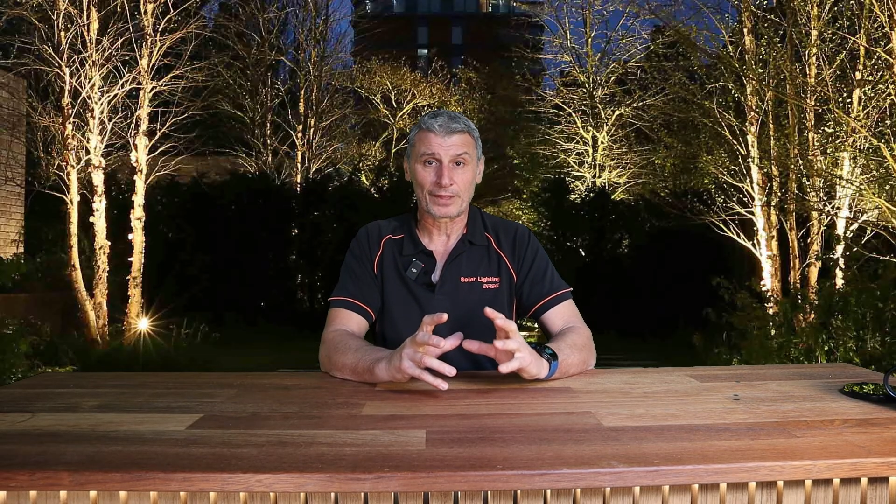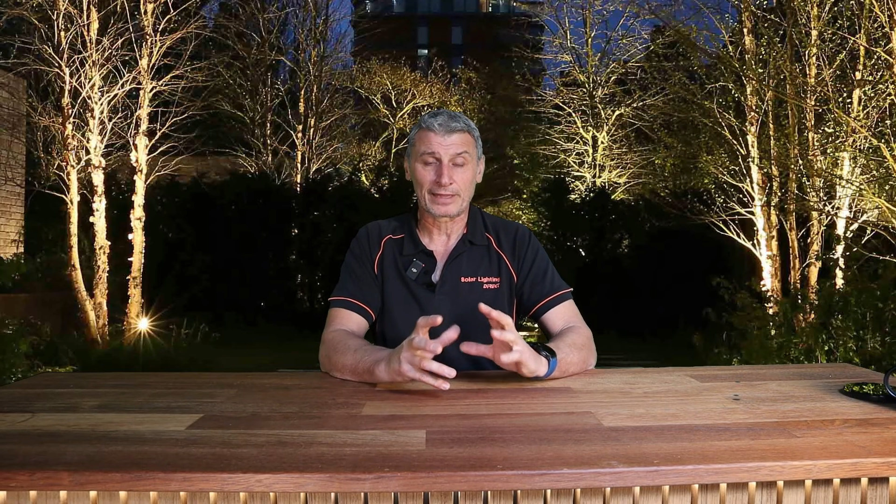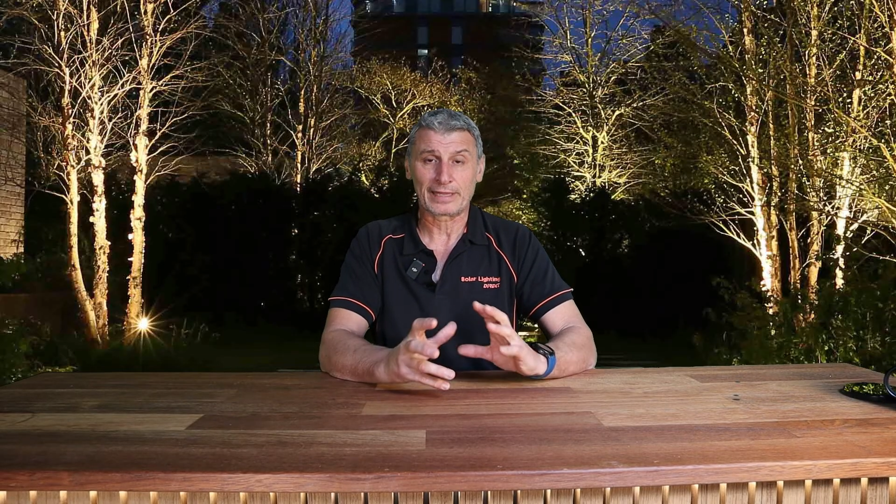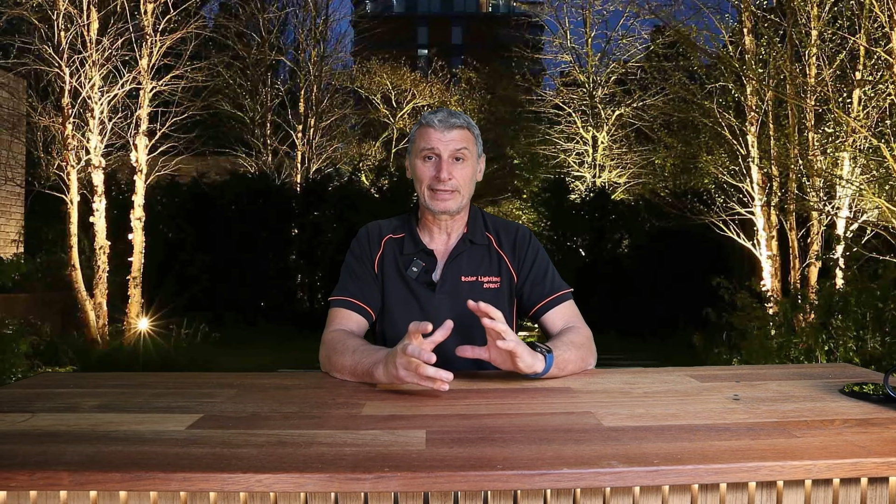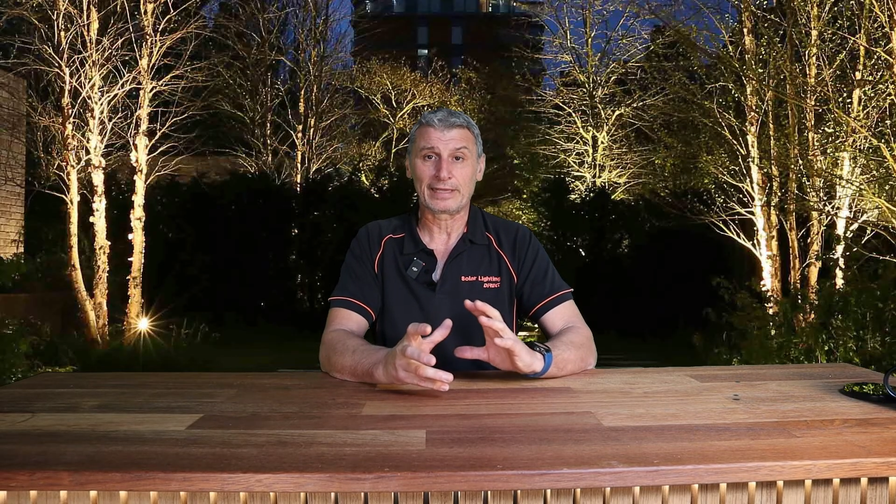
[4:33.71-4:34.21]

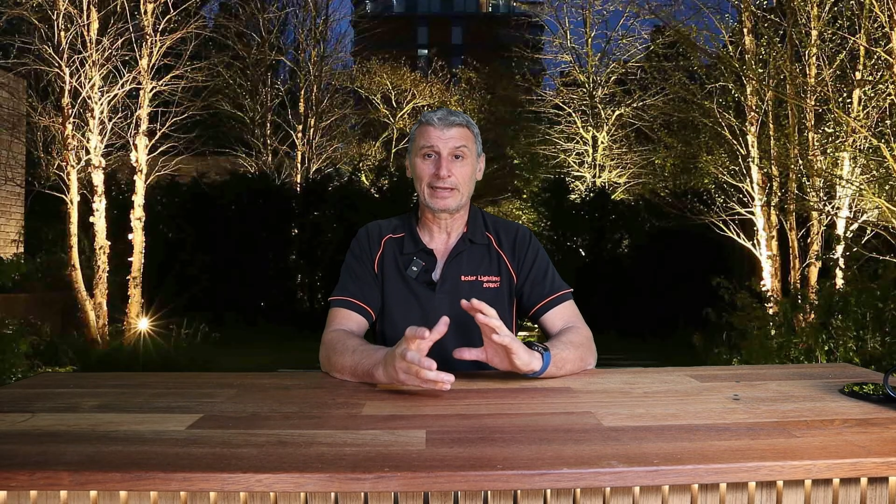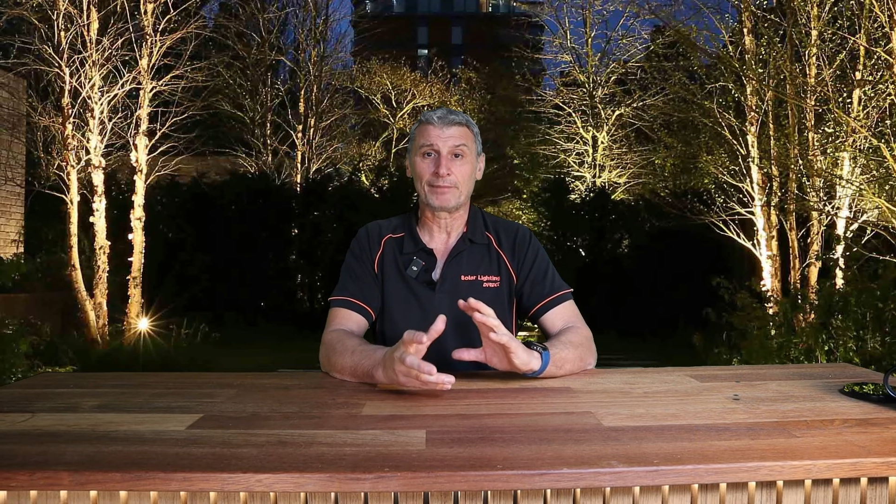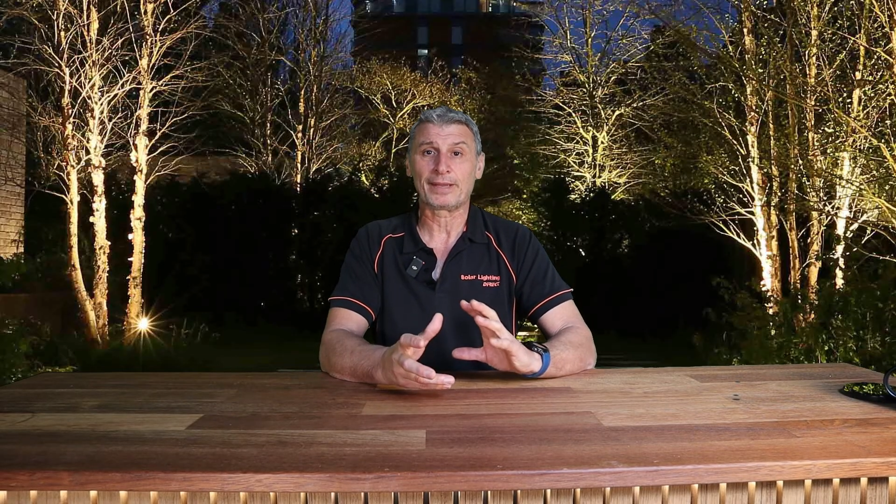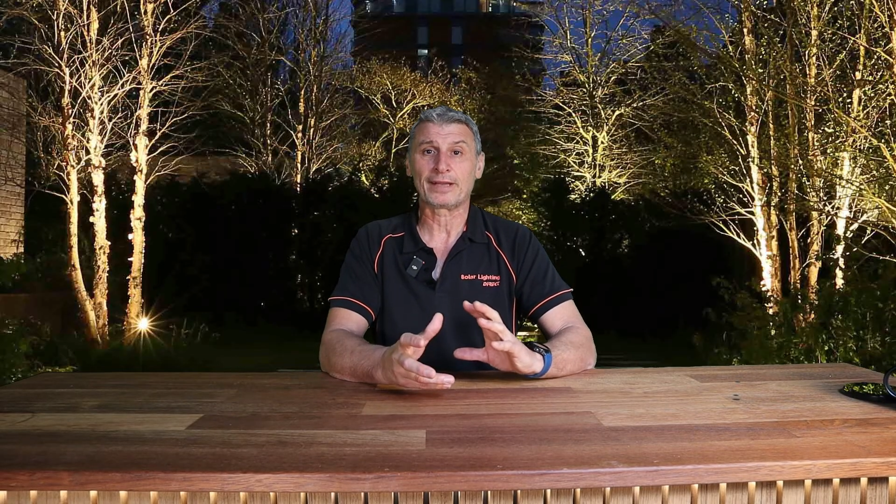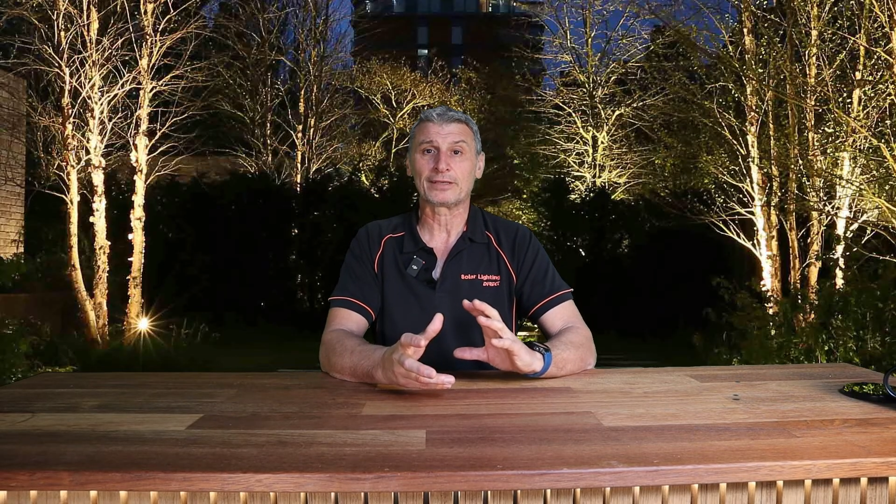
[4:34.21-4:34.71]
the
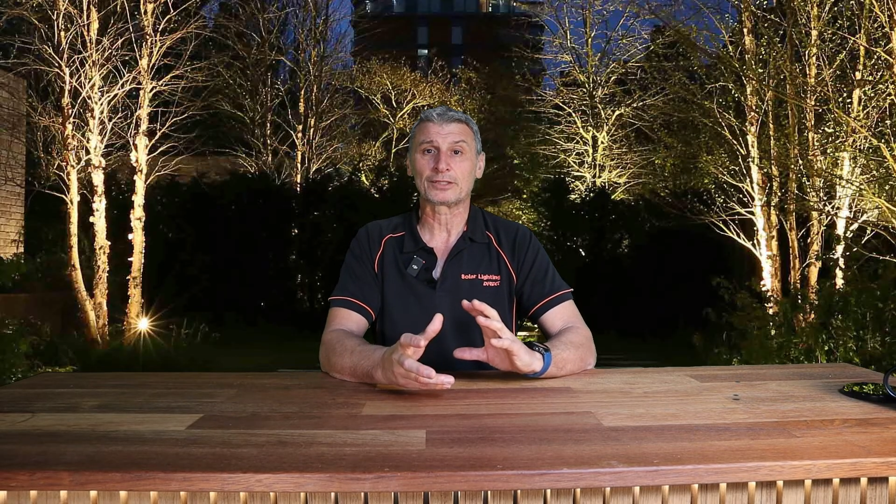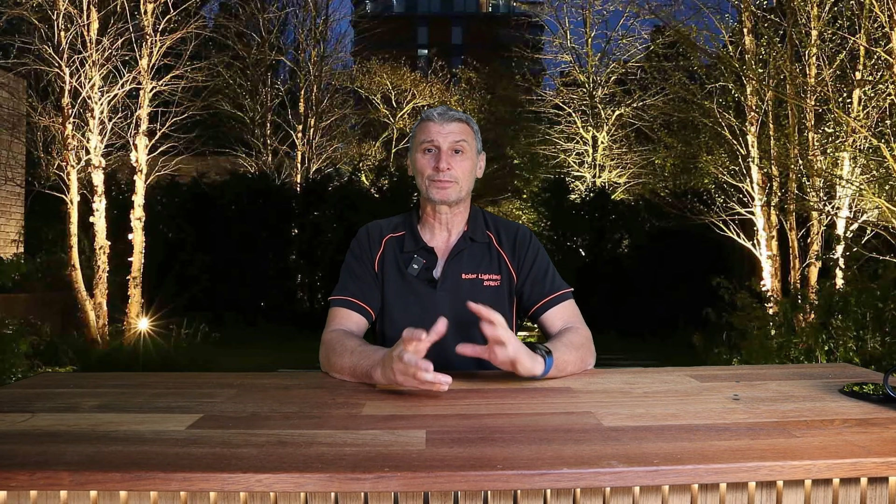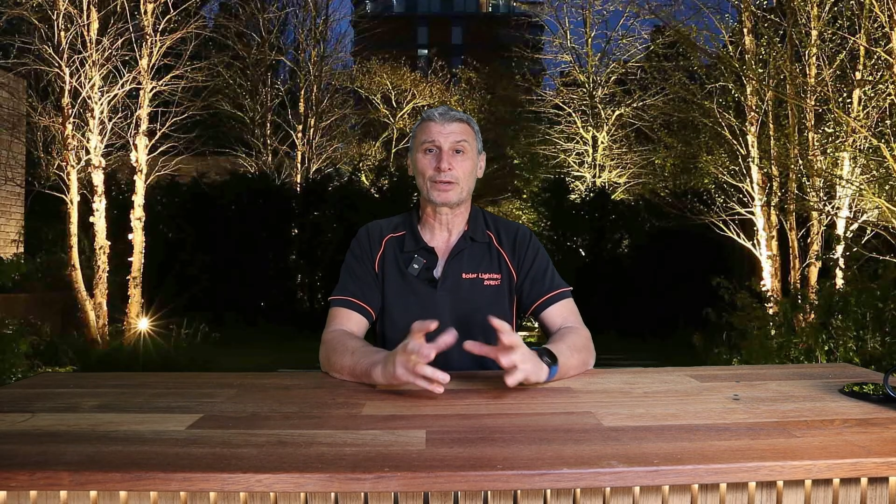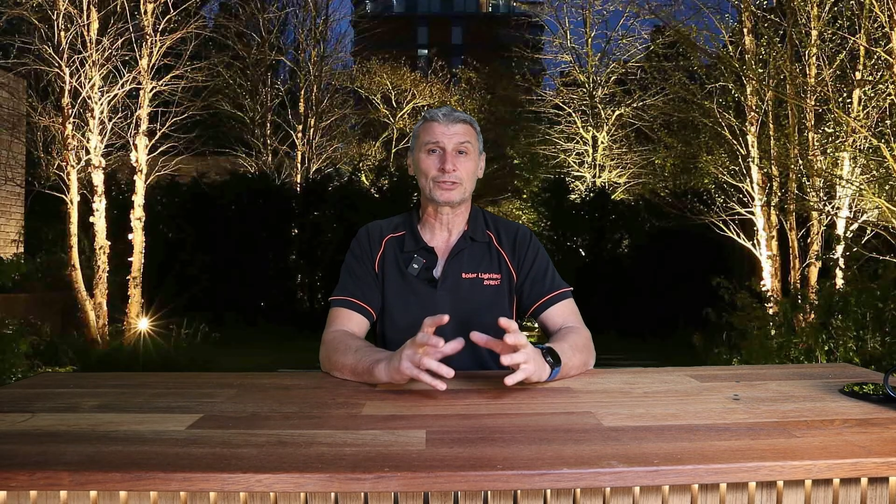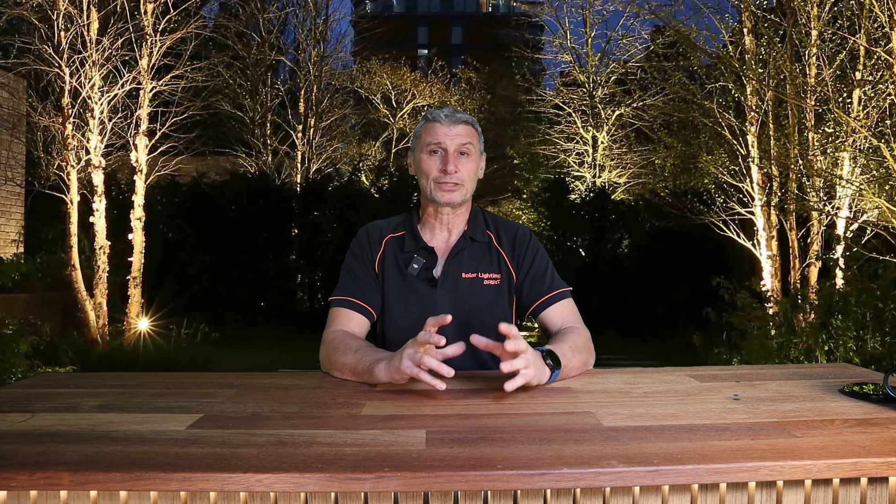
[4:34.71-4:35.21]
amount of
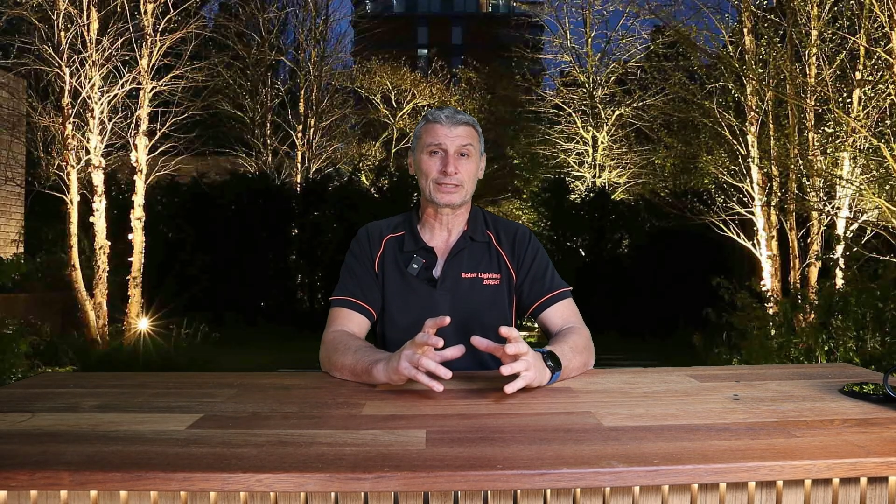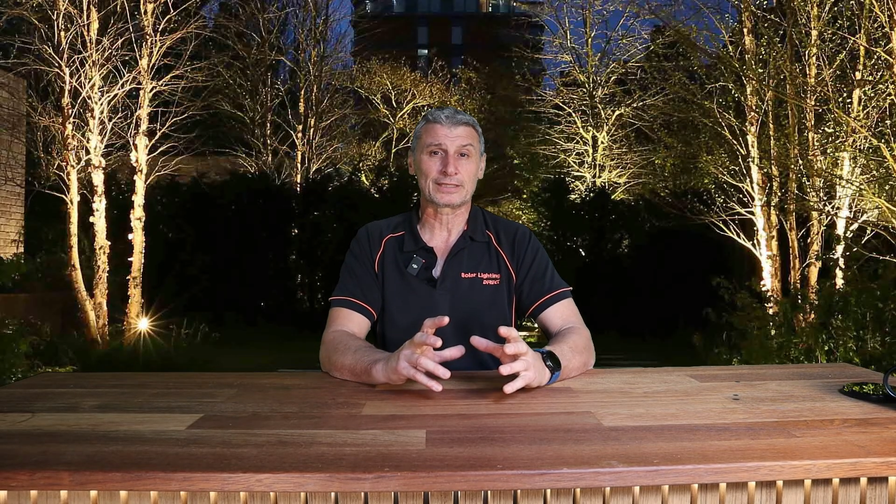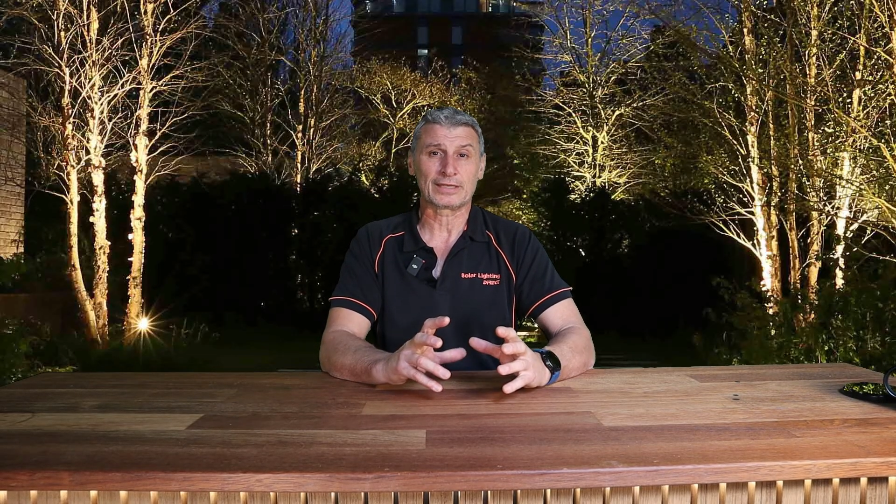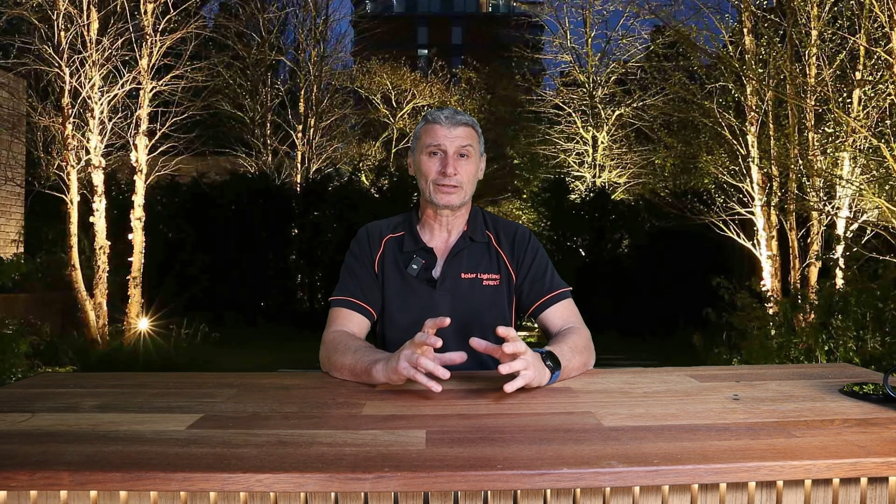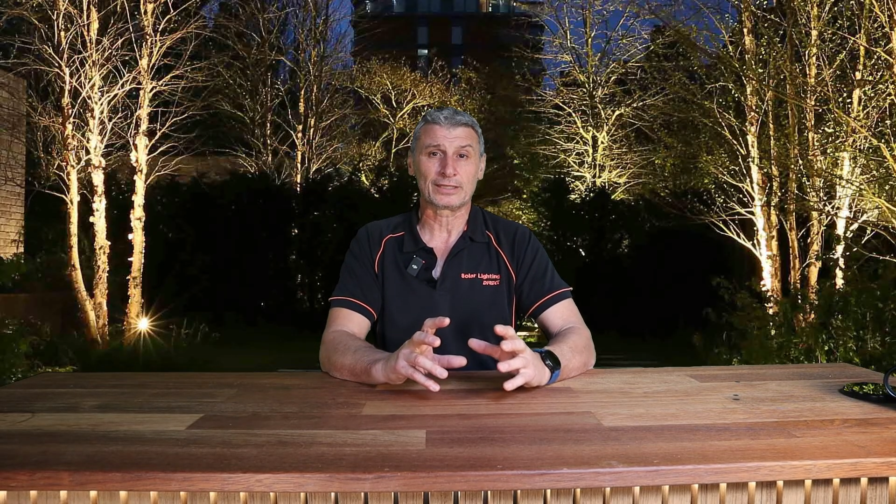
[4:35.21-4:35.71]
exposure to
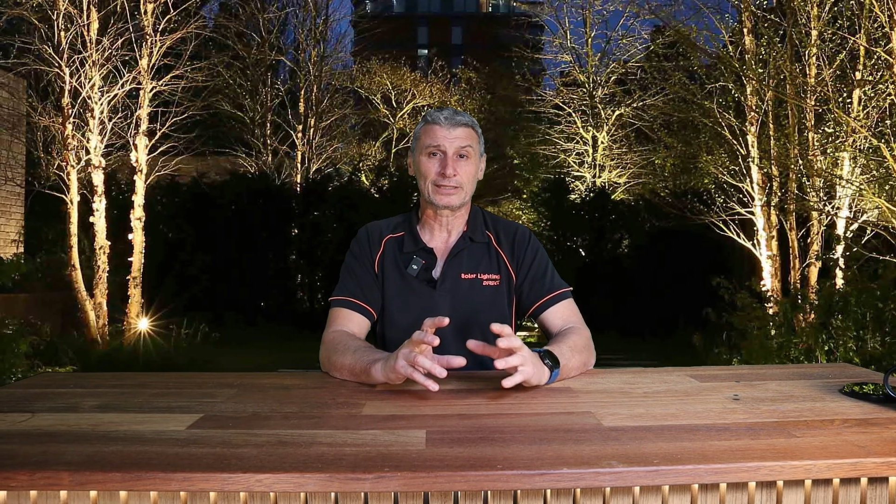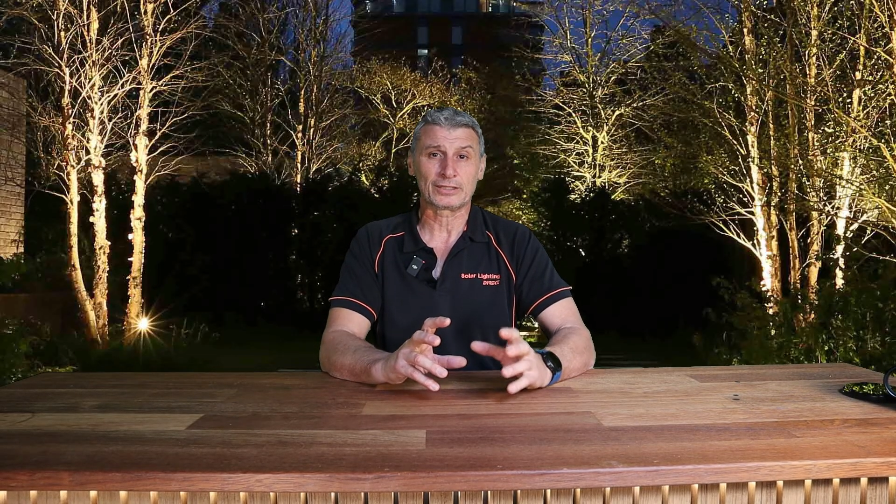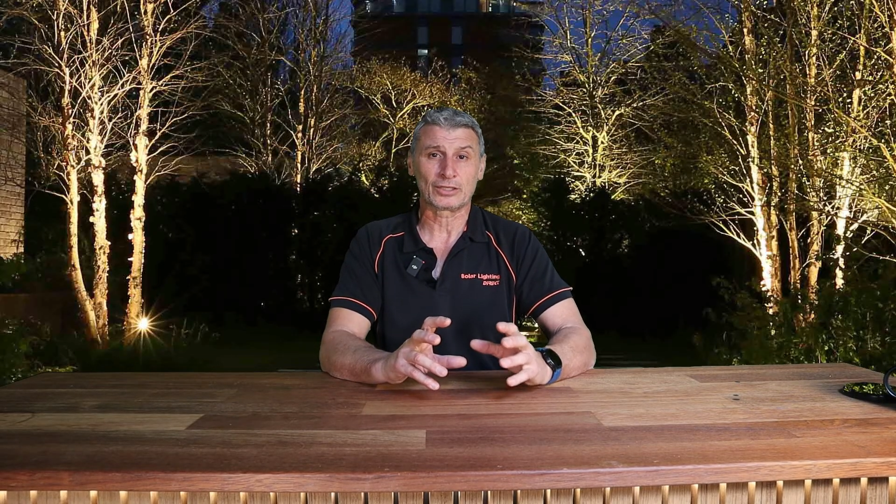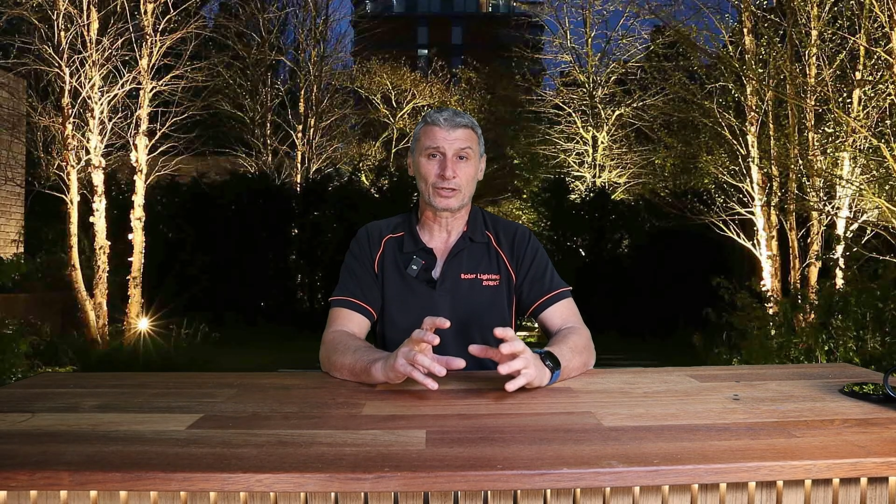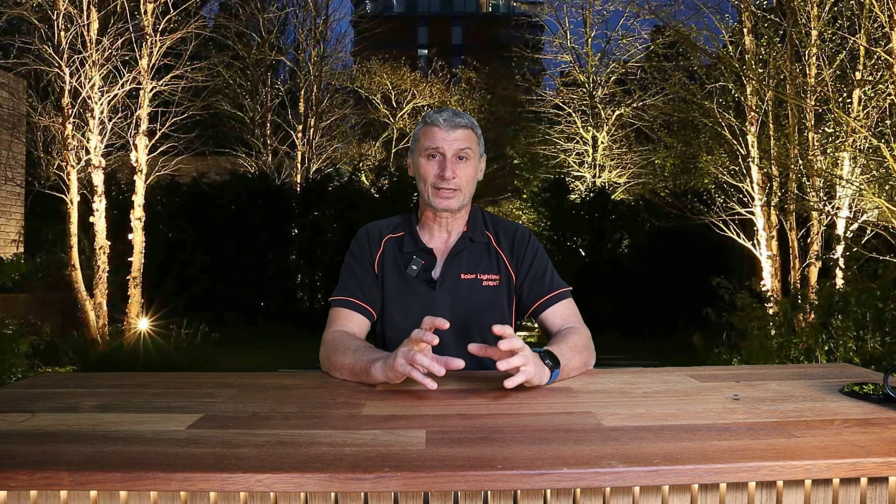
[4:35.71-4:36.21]
sunlight that your